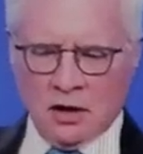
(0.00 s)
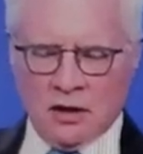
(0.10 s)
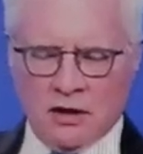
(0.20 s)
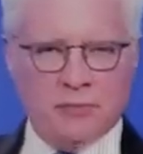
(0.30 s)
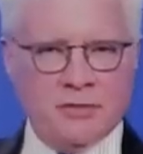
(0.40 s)

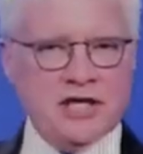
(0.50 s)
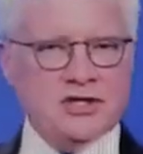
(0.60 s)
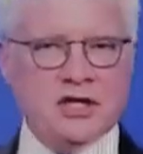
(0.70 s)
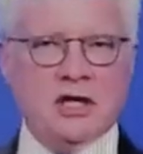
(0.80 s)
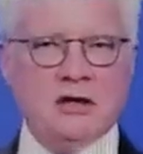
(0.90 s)

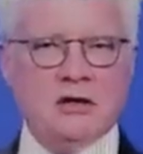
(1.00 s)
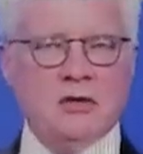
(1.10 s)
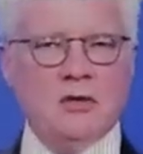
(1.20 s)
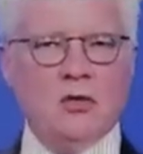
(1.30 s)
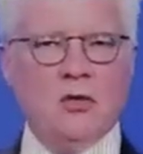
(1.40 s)
Artemisia
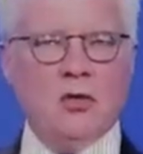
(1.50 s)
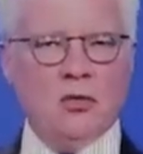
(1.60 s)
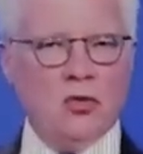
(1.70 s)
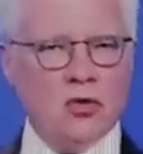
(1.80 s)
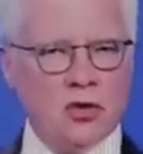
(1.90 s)

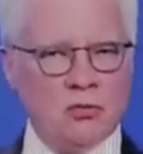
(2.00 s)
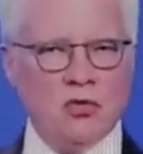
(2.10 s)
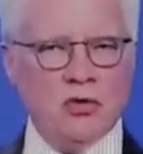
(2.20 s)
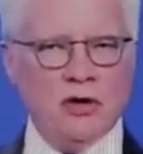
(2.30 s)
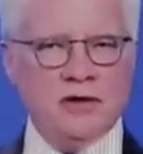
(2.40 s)
or
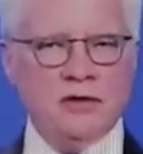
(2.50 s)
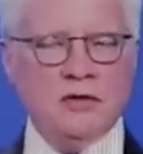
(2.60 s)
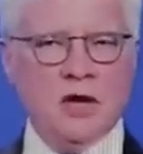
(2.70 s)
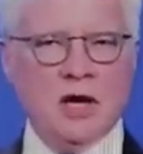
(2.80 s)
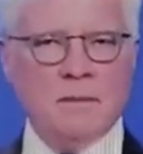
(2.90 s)
wormwood
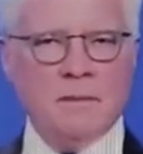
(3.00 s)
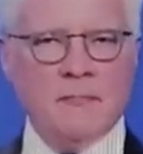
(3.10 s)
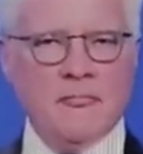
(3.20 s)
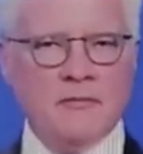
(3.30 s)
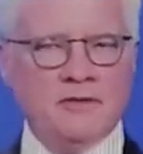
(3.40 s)

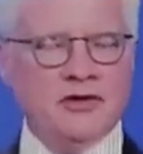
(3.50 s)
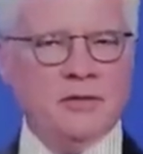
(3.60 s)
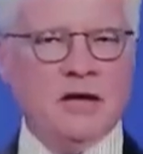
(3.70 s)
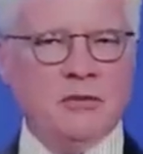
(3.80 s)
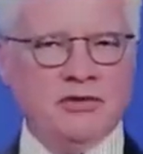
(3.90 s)
to
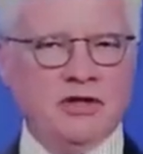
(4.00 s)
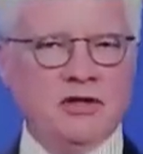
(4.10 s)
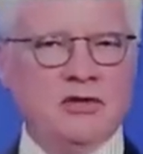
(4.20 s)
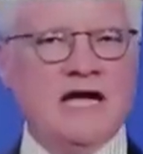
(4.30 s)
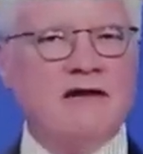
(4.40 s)
be able to
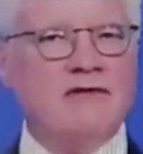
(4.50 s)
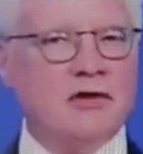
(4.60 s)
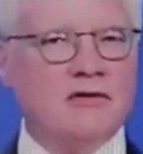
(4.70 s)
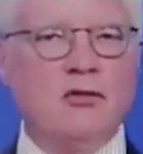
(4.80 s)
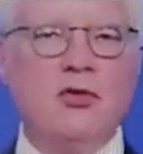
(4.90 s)
use that
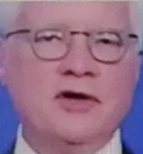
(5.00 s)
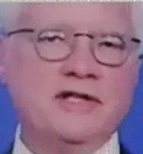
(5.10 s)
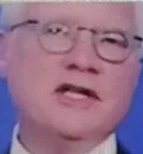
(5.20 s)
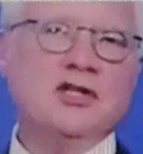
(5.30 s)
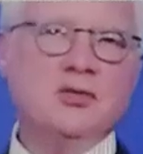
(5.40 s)
for a 4 to
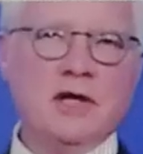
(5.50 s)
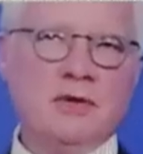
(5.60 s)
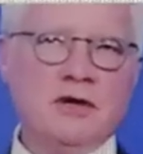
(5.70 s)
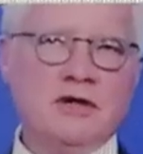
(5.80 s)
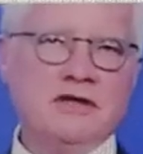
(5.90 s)
6 week
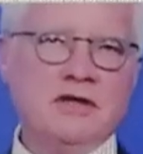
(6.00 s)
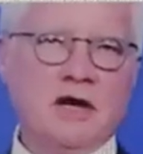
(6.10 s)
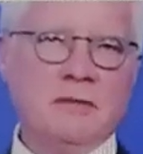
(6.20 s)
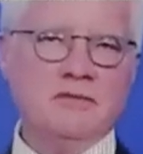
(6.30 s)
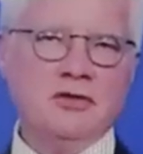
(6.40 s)
period of
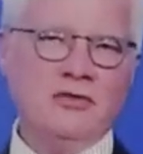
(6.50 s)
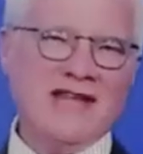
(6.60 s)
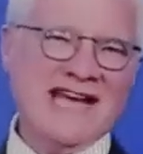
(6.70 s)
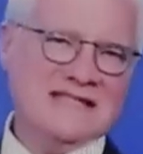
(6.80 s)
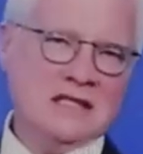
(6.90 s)
time. So
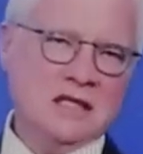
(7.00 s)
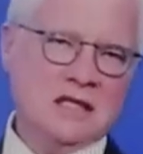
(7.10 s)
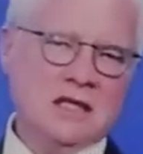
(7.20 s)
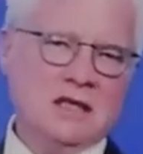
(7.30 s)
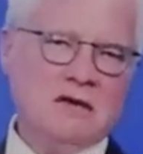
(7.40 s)
that's
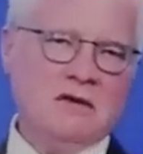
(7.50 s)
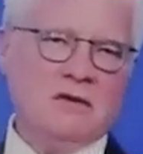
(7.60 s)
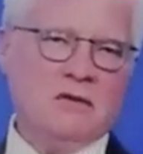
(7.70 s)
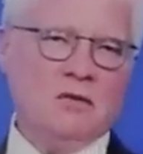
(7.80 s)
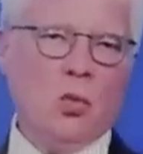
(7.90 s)

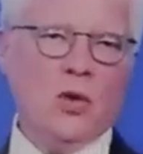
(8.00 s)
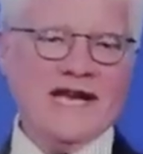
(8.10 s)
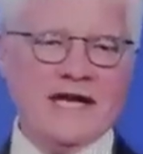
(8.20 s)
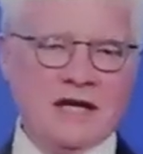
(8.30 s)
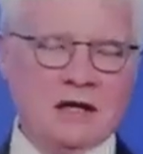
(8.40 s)

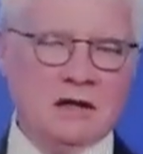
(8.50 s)
weeding.